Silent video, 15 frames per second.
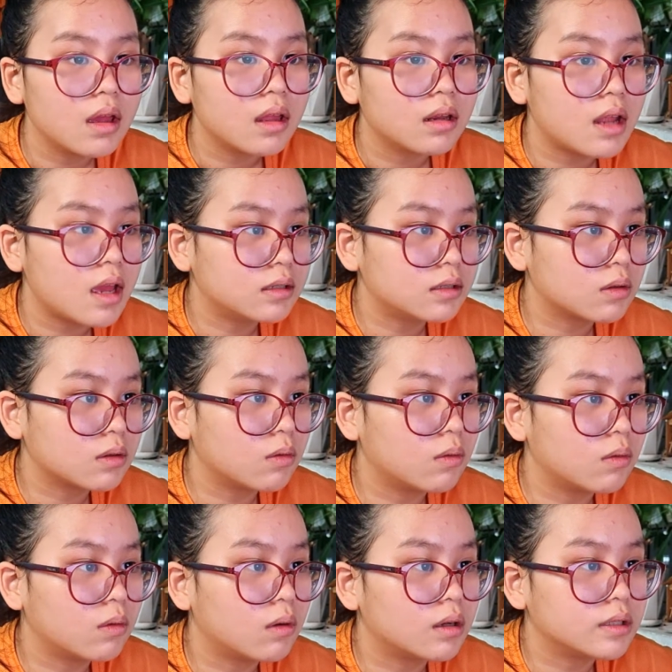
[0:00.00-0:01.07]
Day
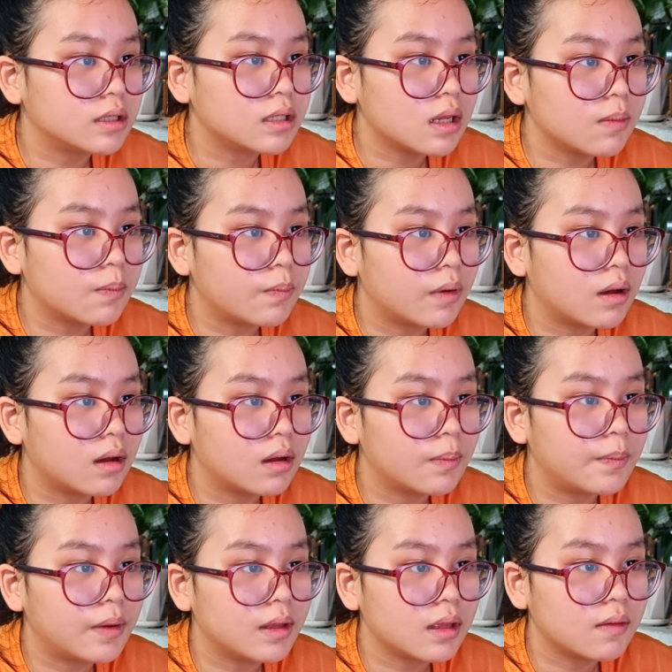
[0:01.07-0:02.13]
schools are cheaper,
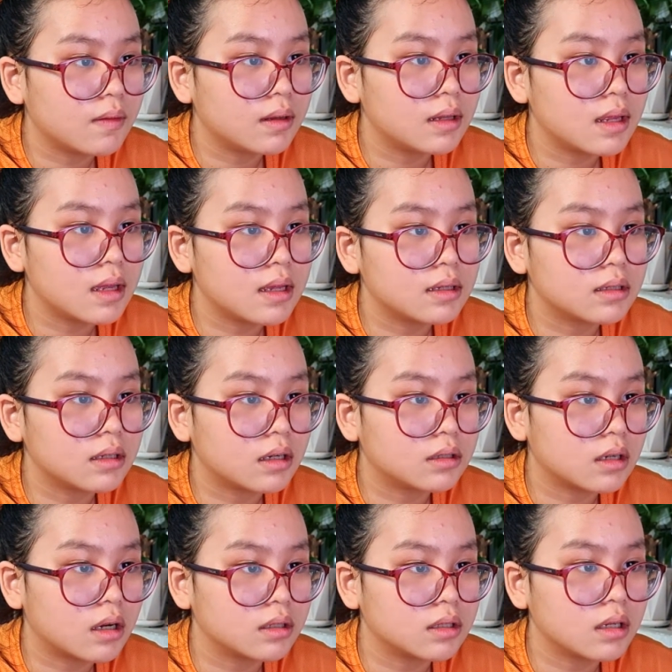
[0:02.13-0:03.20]
but even these are
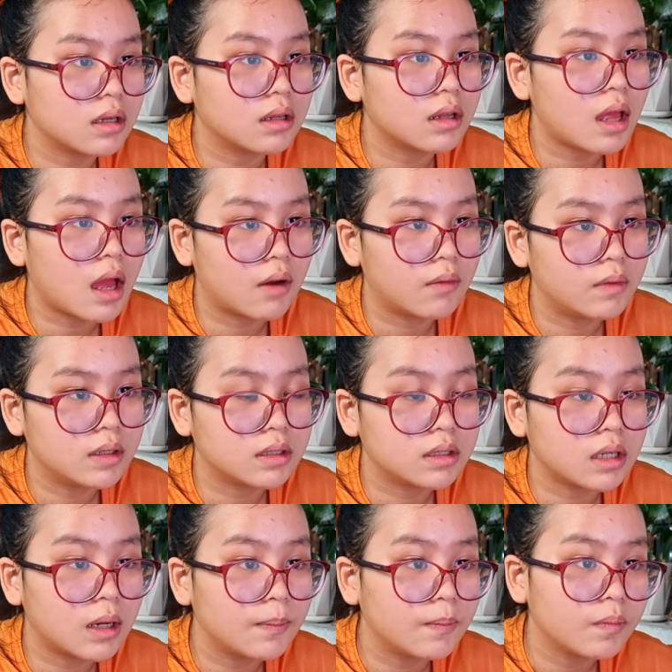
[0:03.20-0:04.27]
charging an average
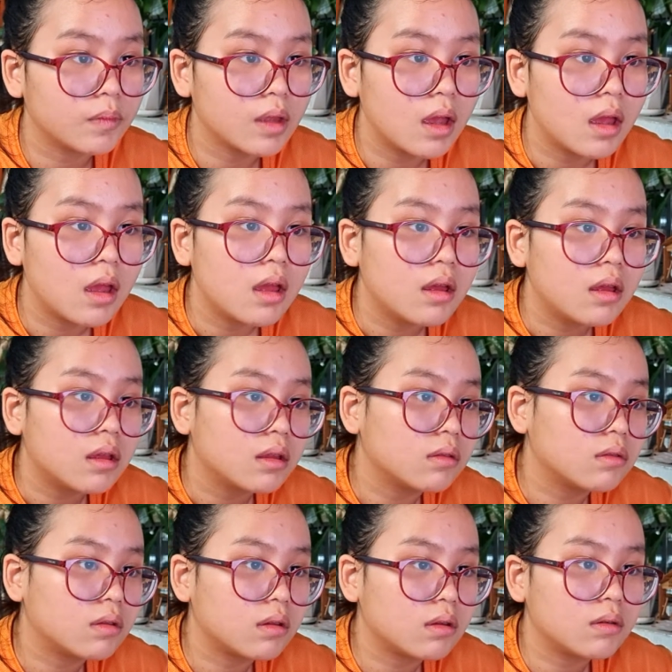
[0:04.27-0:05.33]
of
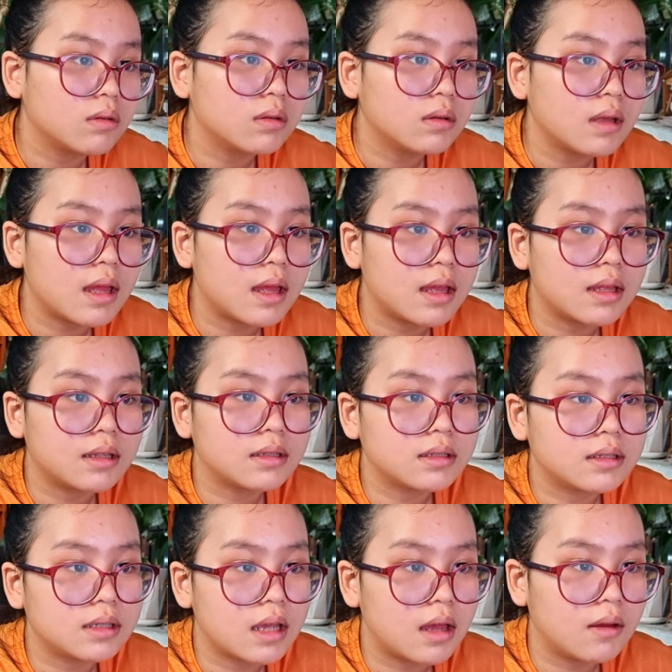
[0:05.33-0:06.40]

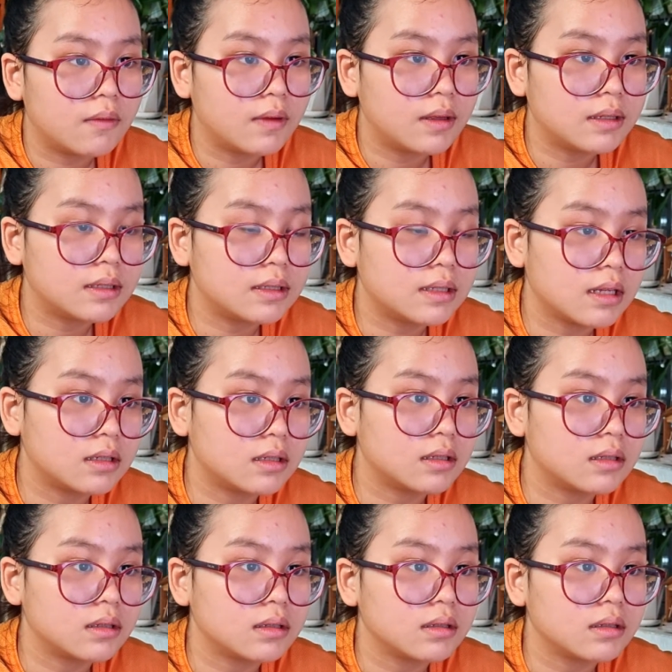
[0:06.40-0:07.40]
€2,796